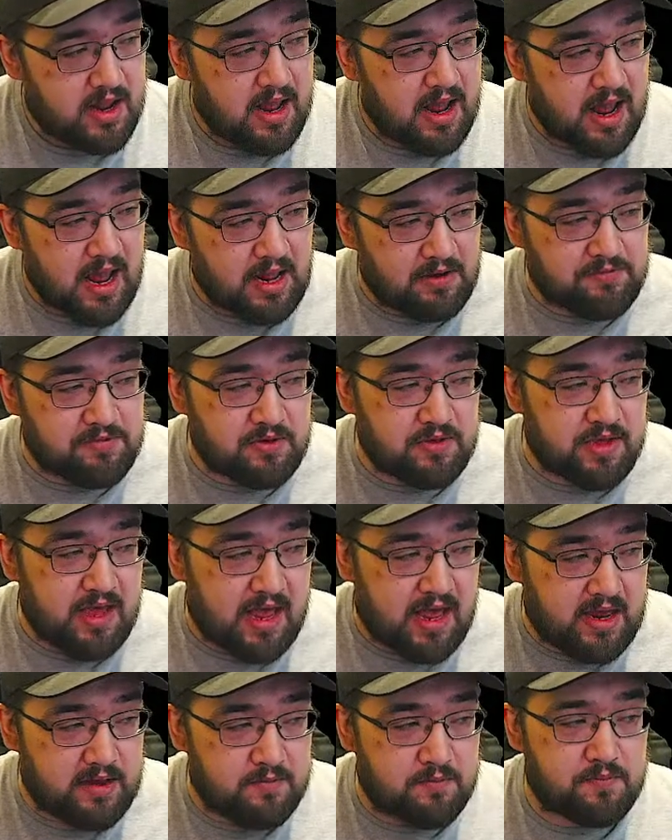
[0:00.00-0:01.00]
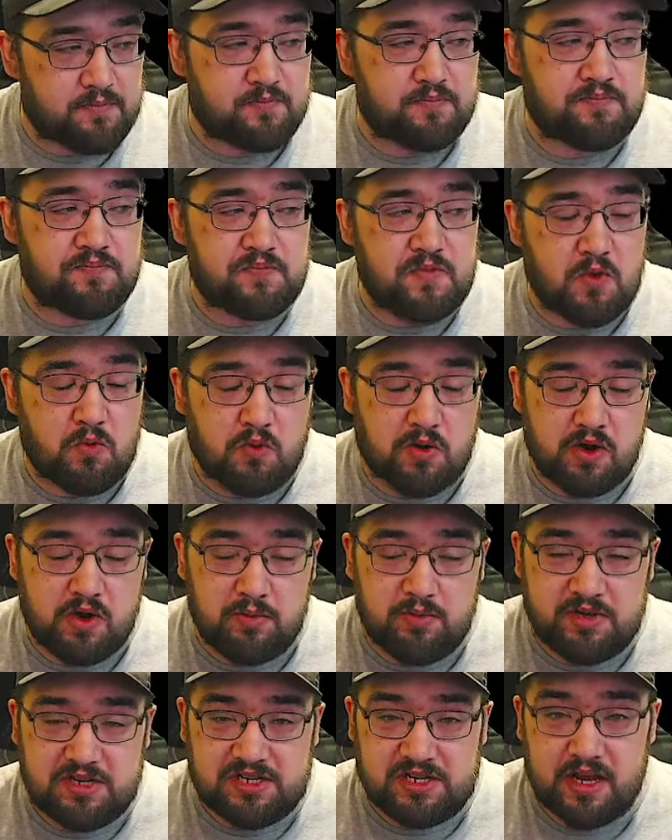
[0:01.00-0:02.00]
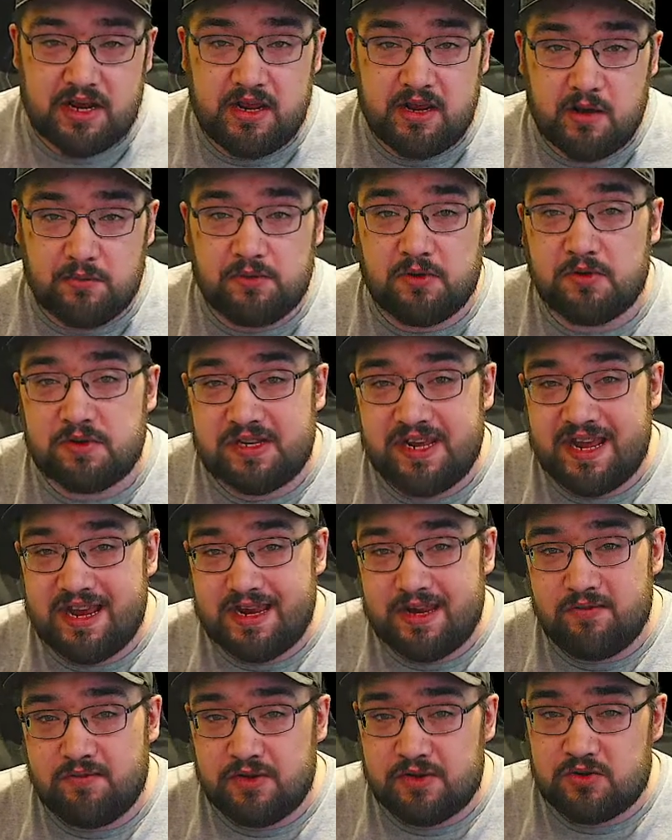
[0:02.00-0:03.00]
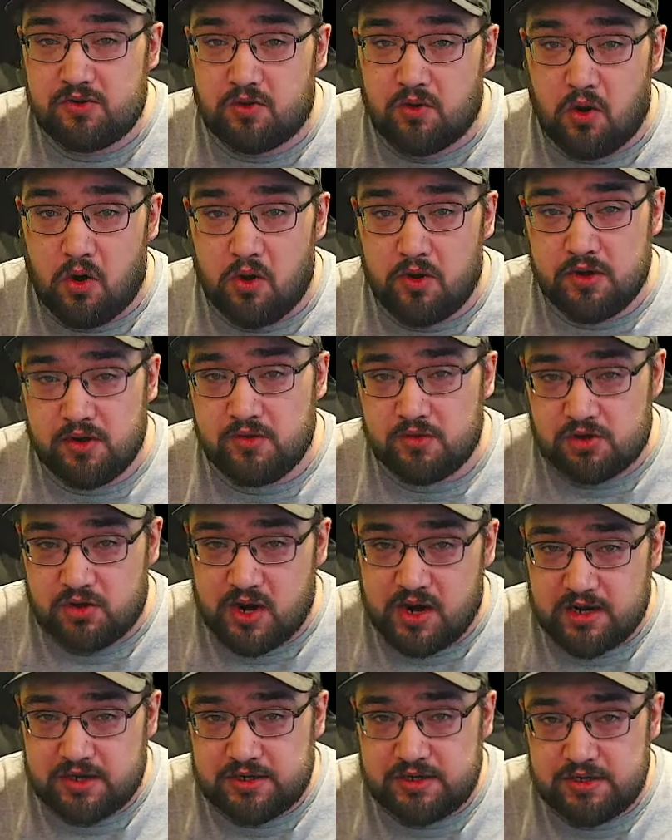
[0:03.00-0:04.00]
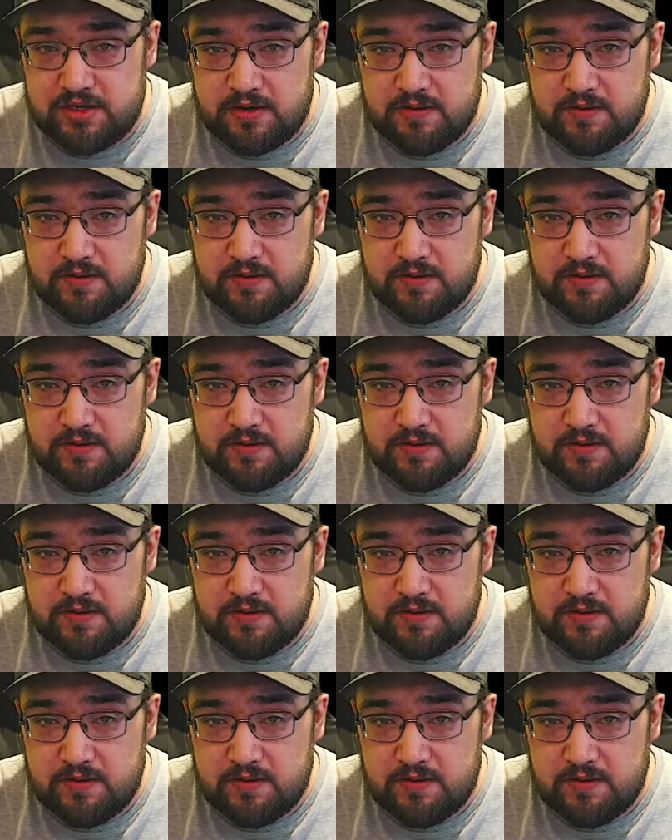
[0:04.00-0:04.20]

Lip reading: After that, we're going to be setting up those individual audio tracks.